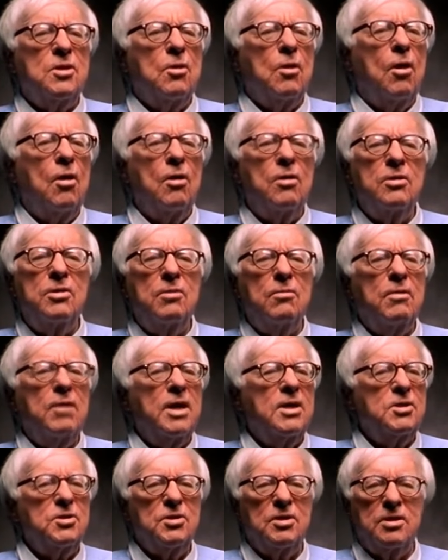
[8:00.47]
in all
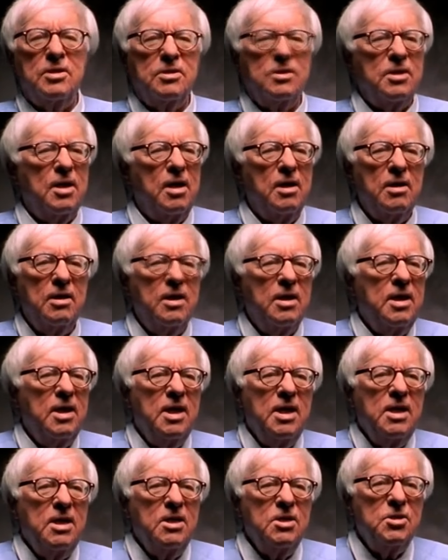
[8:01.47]
directions. Huh?
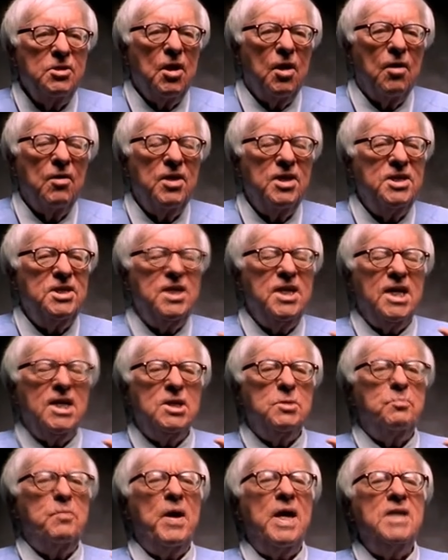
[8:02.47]
So it's the
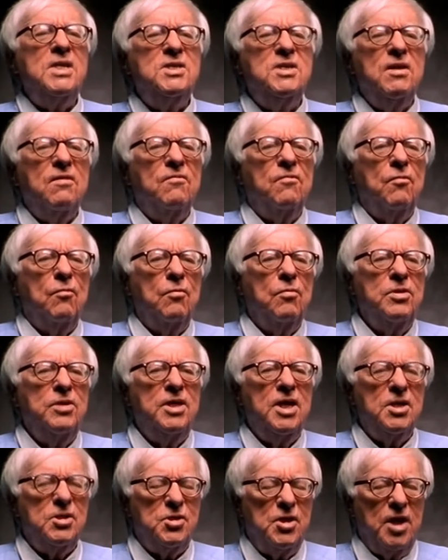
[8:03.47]
expansive
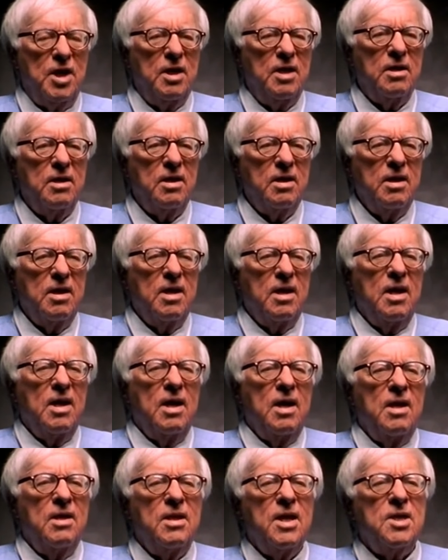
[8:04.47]
Disney
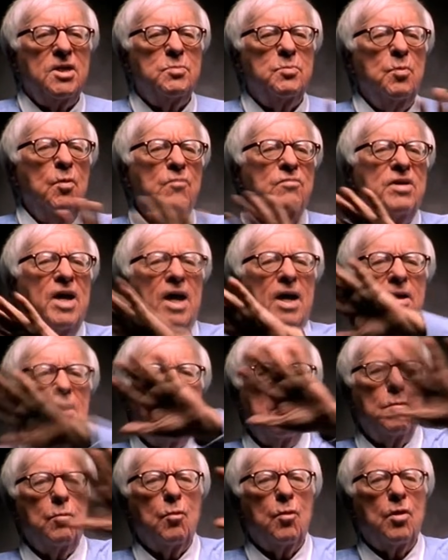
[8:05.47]
that's moved out
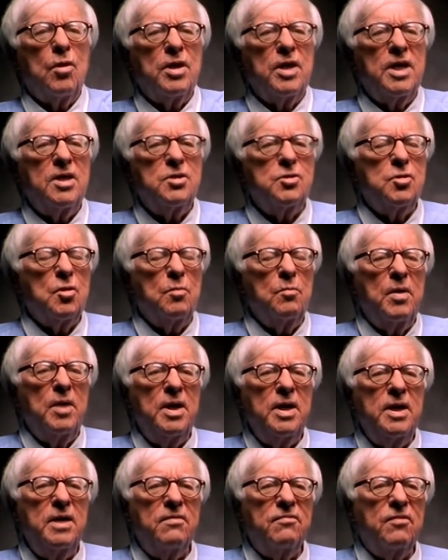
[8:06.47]
in the world in so
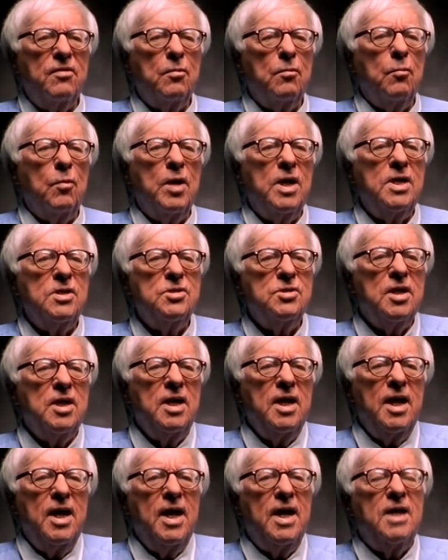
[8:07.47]
many different ways
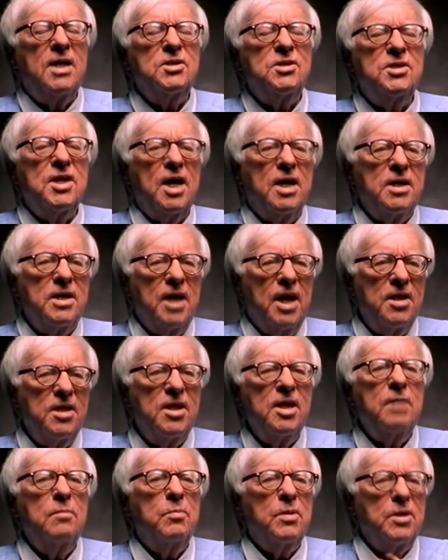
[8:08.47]
and has done
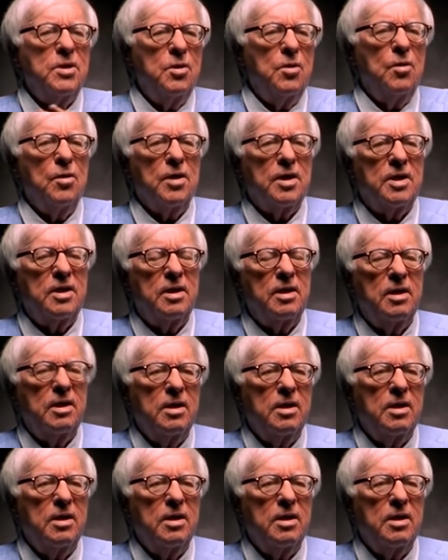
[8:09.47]
nothing but good.